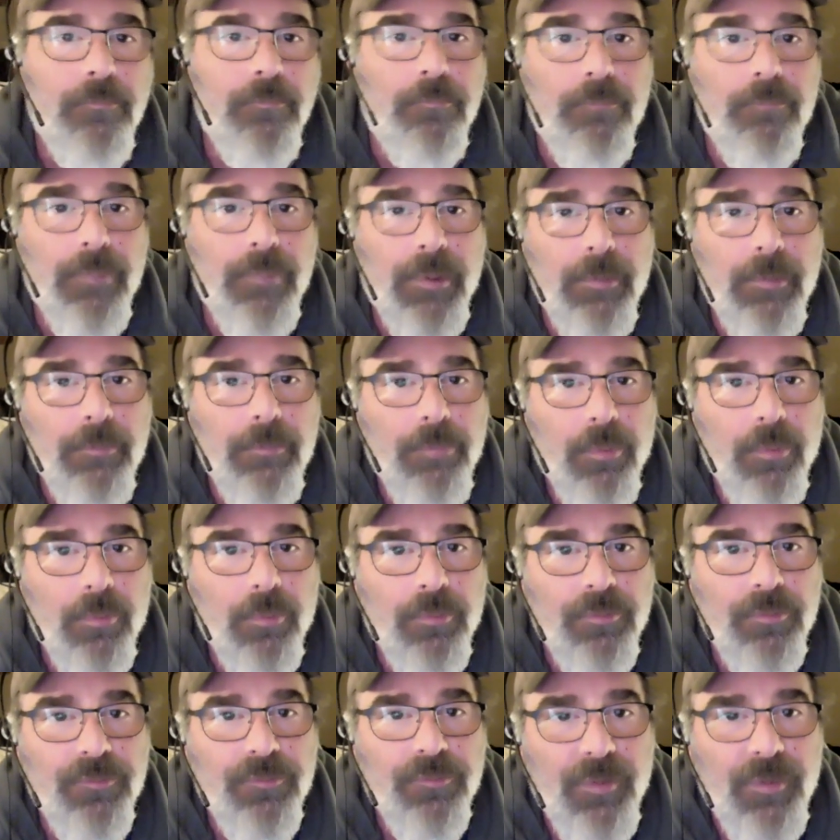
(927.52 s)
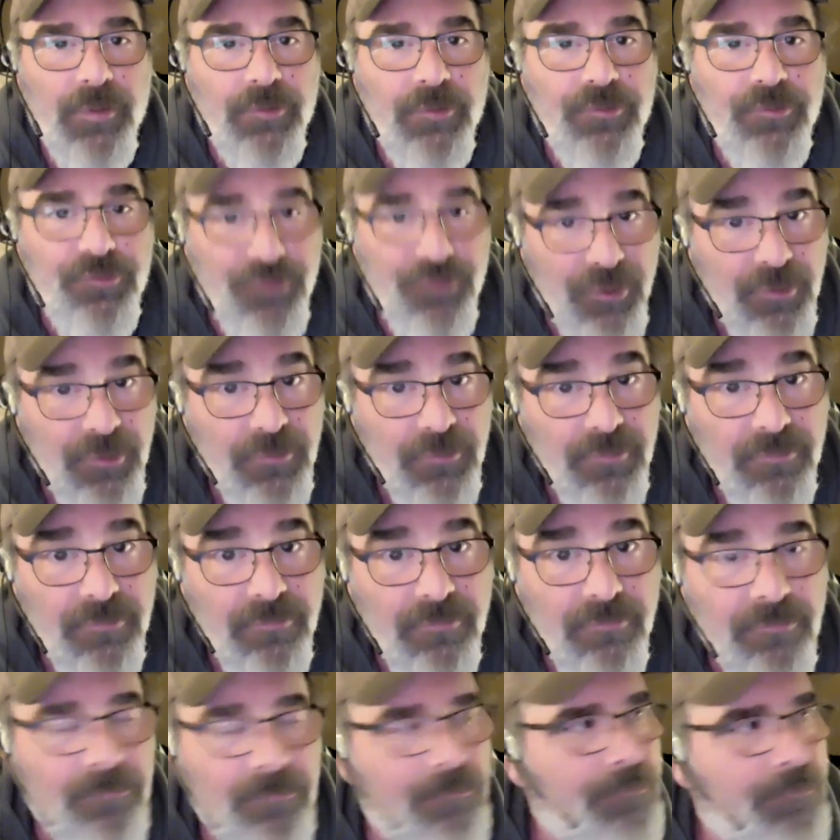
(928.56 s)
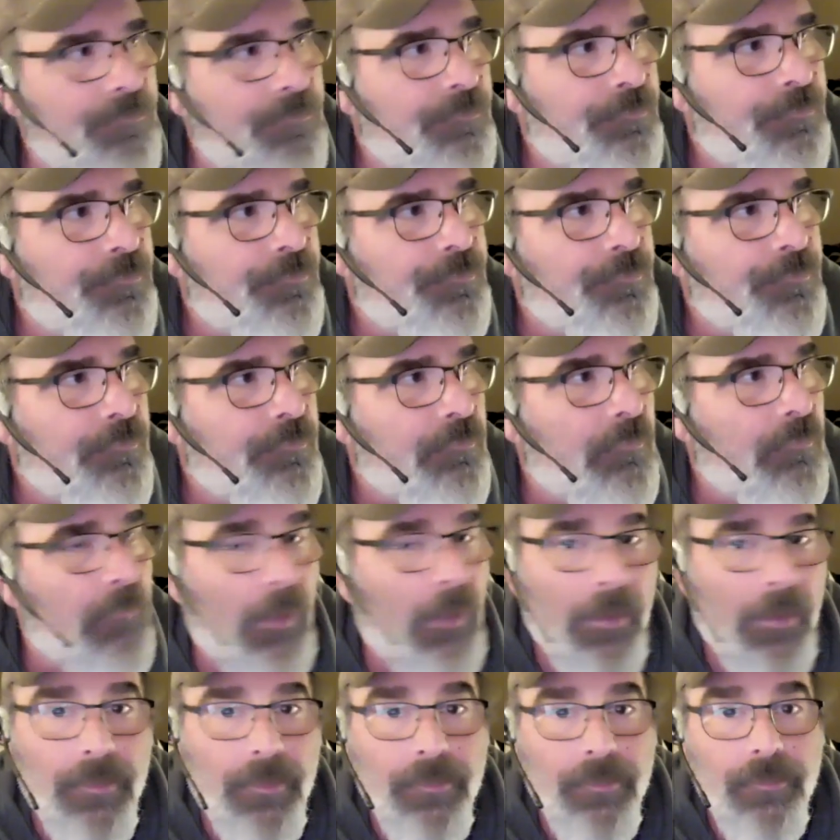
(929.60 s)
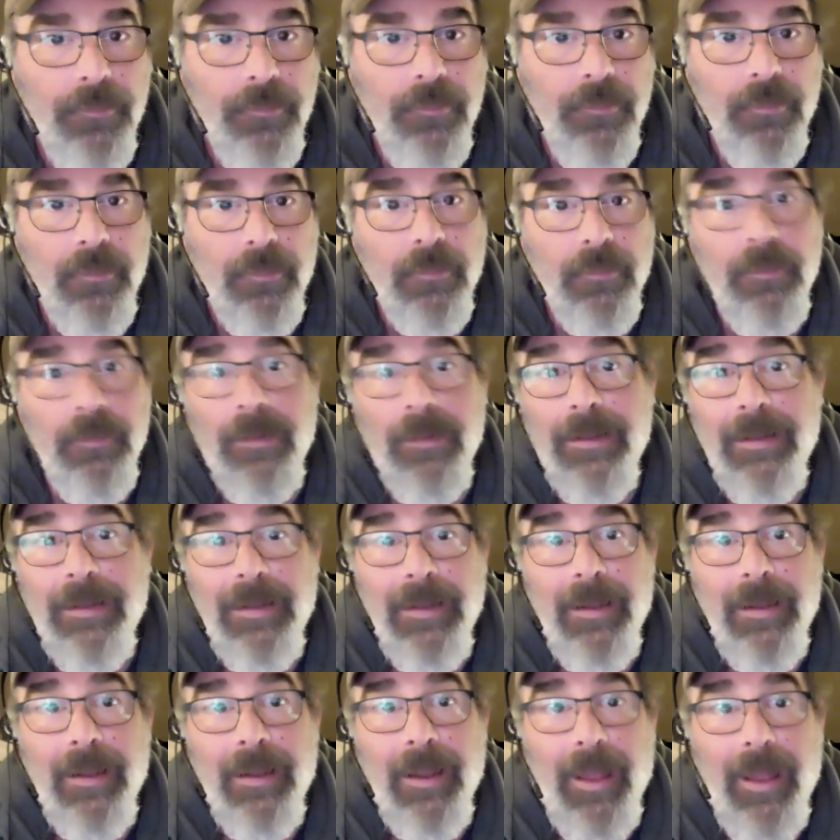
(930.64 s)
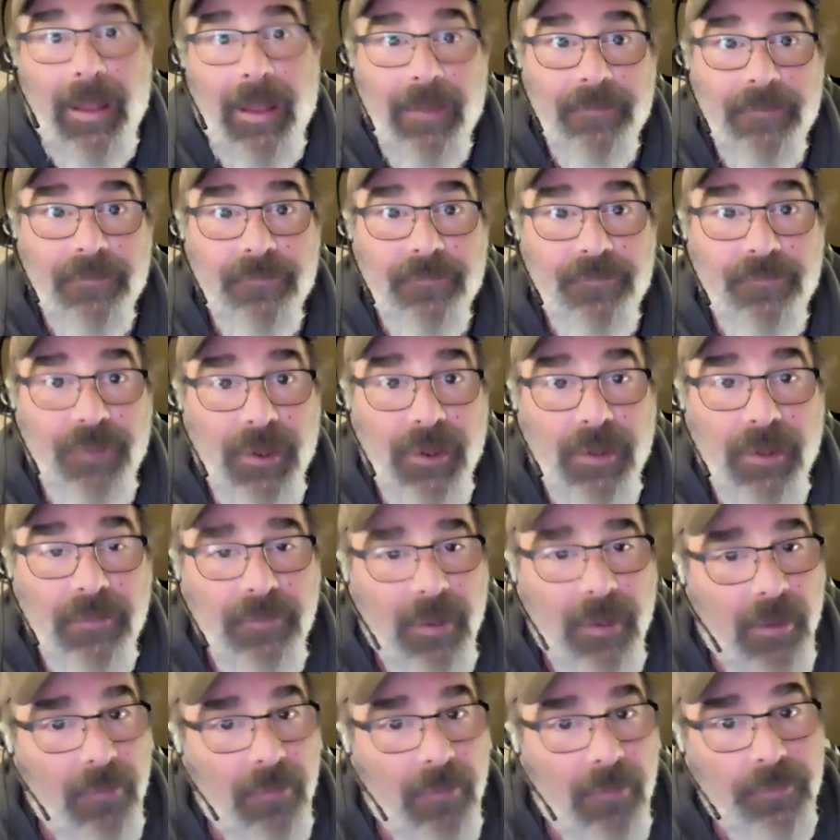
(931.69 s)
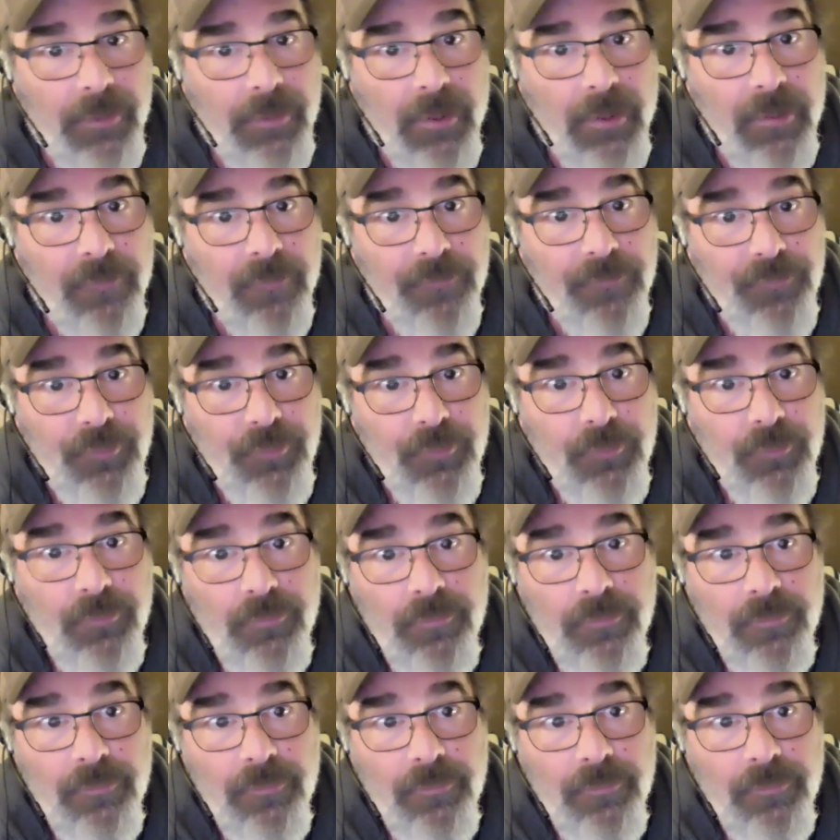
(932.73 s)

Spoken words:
but I'm poor as fucking shit. And as of yet, I only got a few.